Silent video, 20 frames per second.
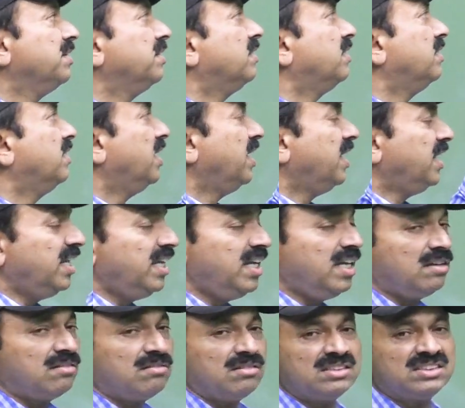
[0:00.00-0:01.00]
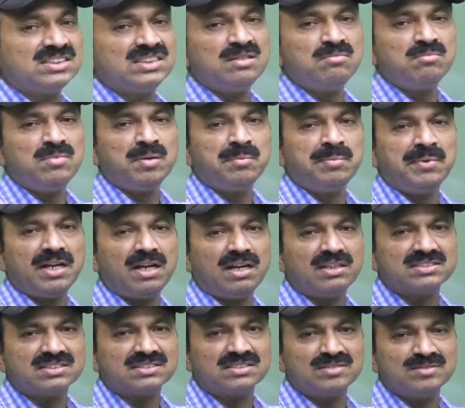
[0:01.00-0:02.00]
Any question may be
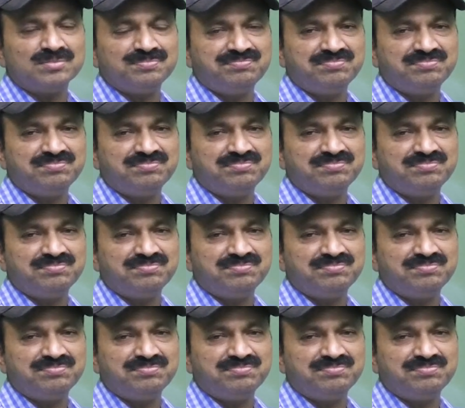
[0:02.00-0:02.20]
asked.